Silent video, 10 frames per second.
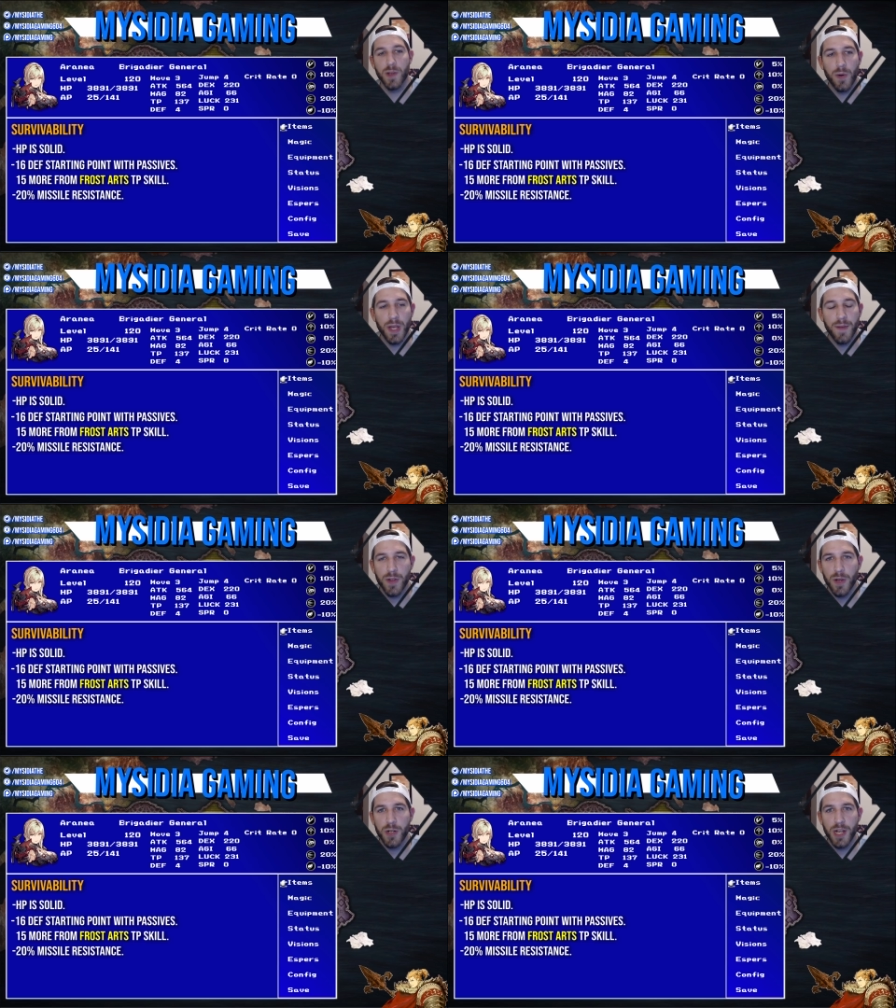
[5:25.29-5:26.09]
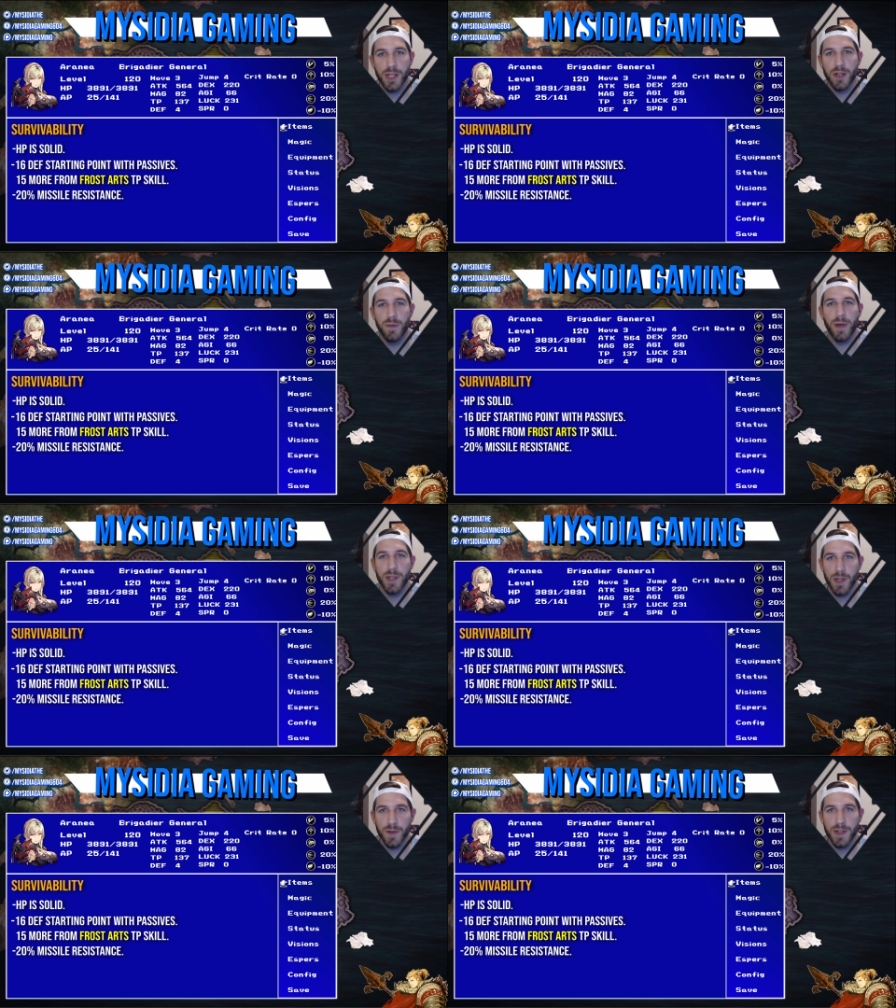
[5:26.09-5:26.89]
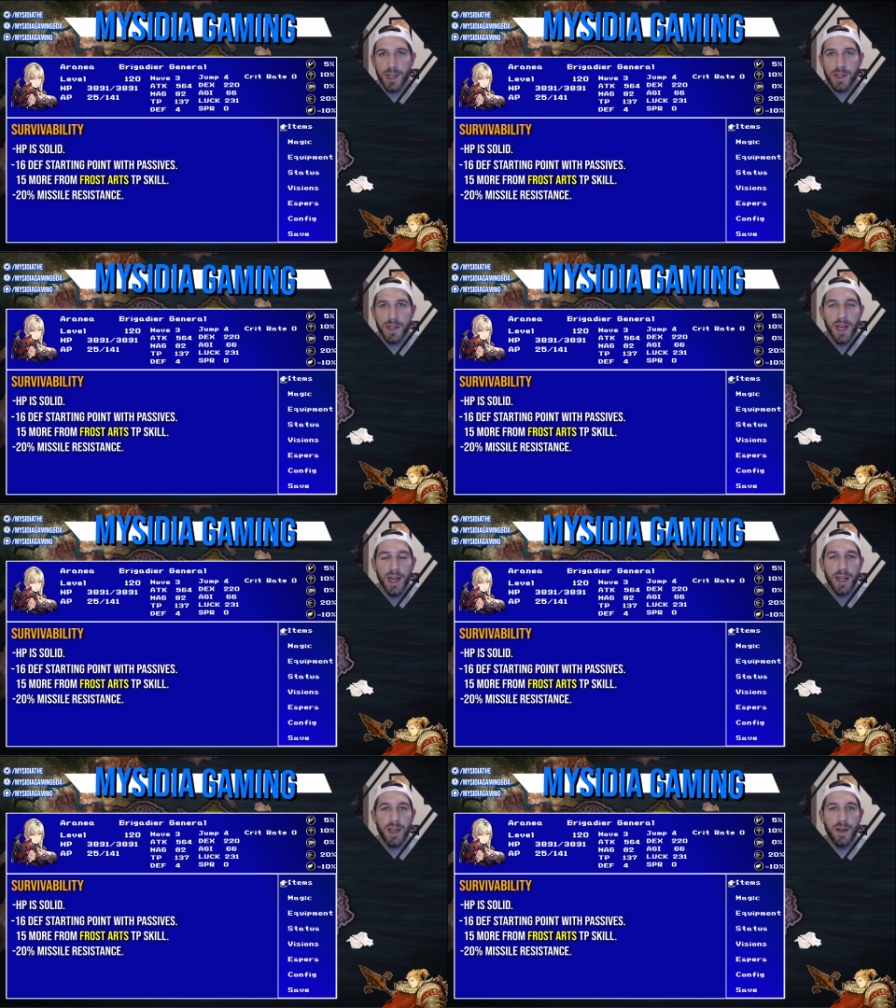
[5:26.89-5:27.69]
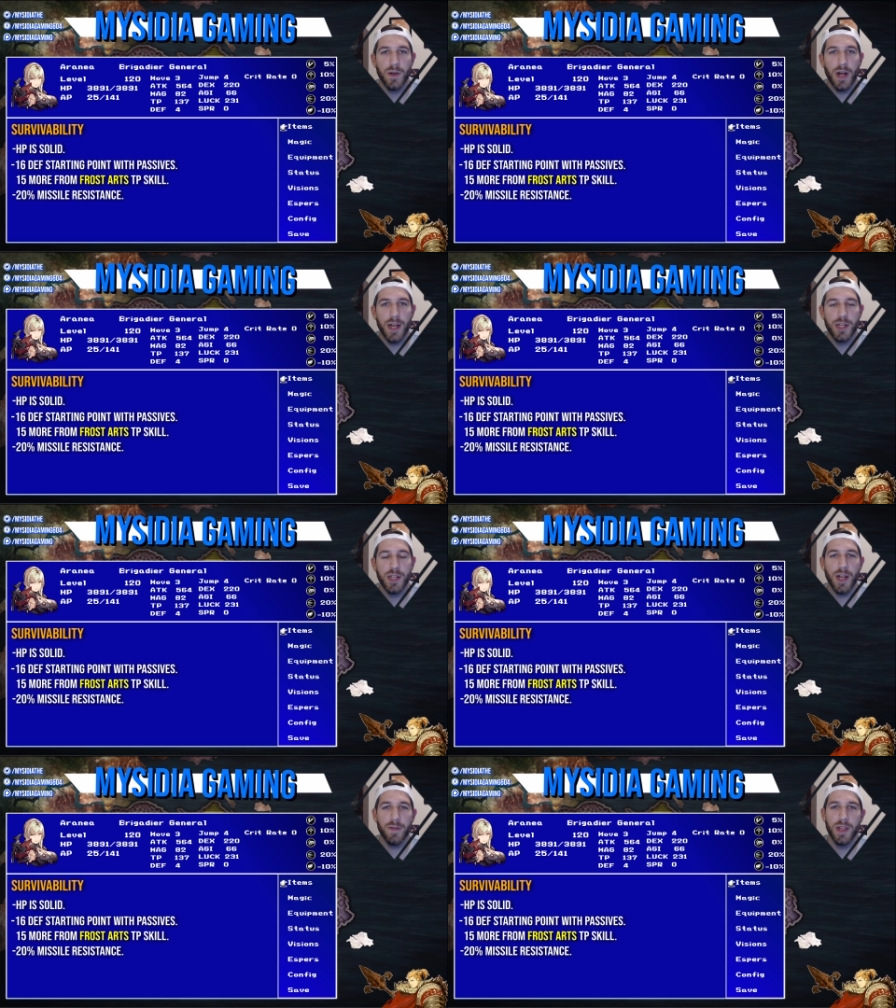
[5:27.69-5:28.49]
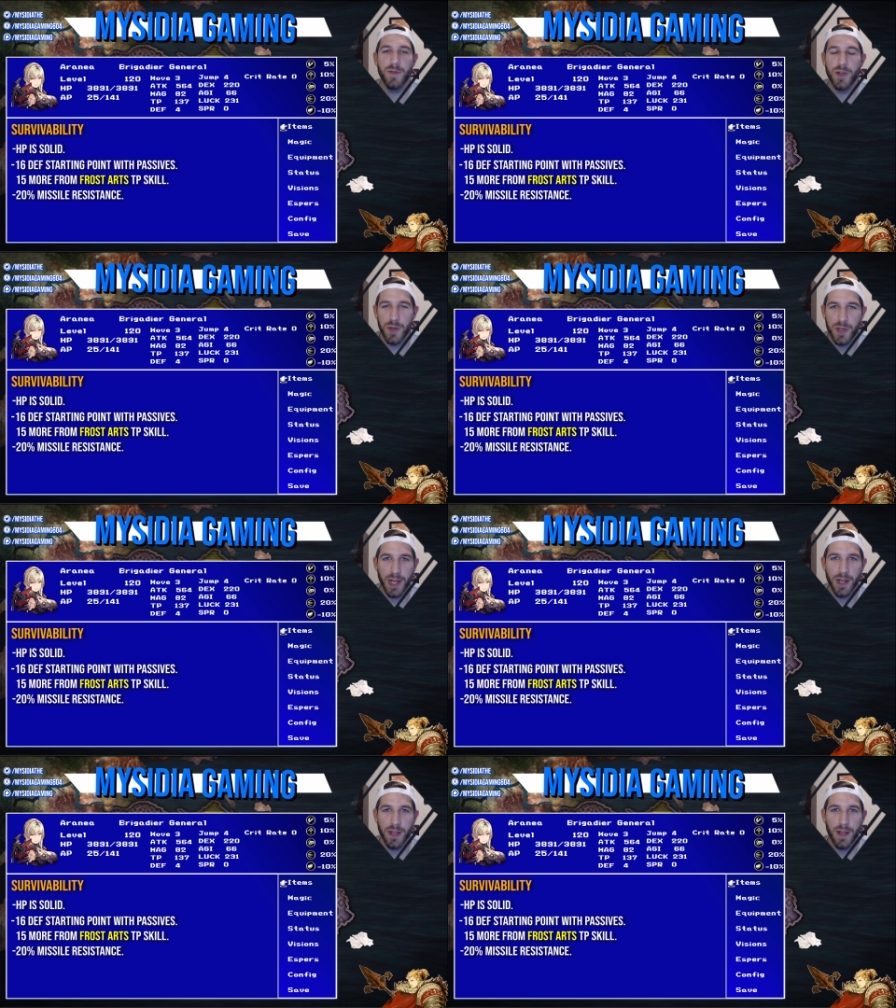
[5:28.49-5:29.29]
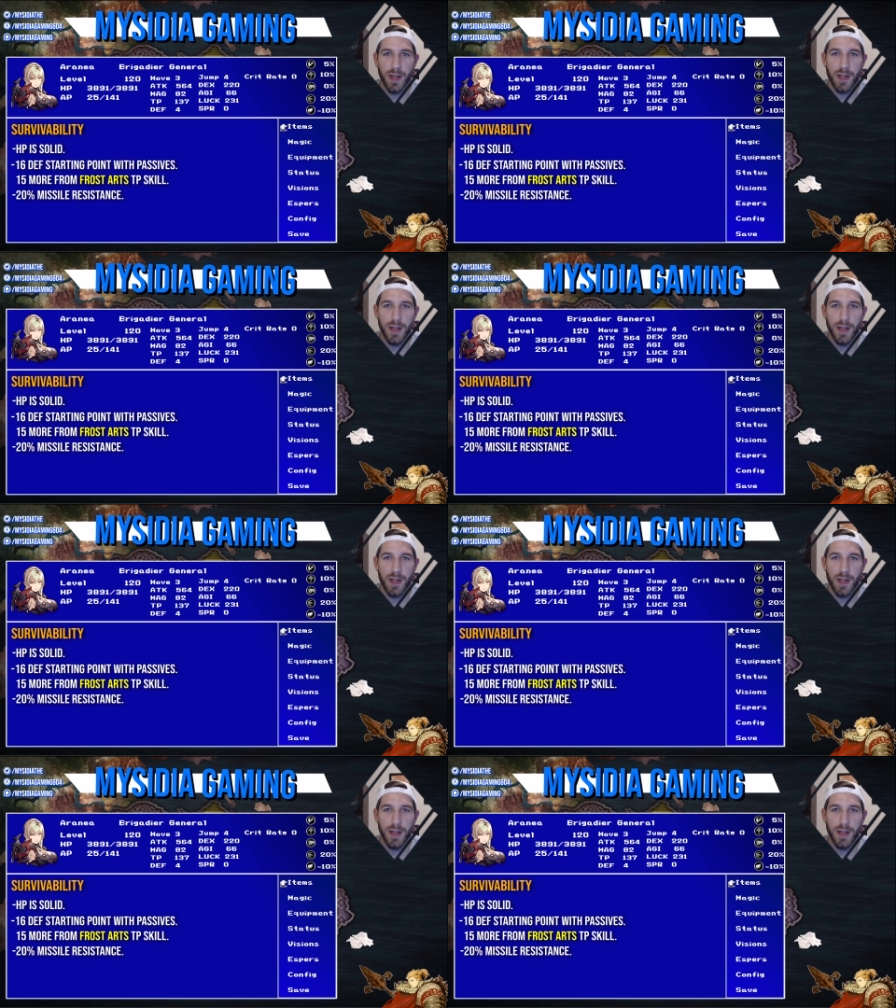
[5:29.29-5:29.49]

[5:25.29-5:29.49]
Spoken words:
So even though she has good missile resist, you know, she's not really reducing